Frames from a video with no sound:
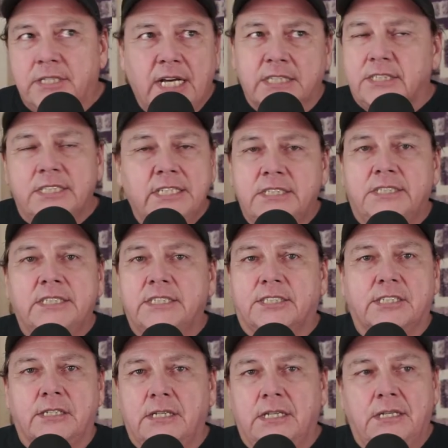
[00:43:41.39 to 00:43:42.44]
doesn't
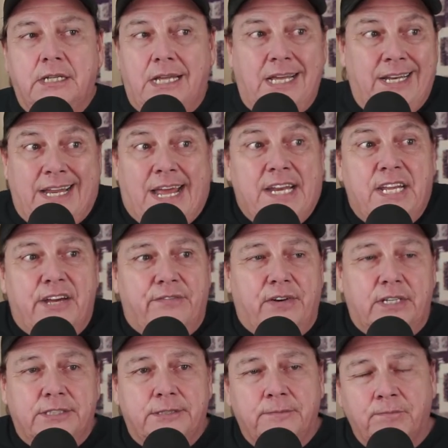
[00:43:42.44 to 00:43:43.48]
exist in any of
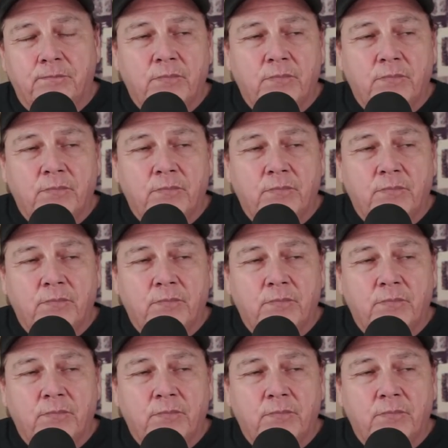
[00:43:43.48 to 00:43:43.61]
us,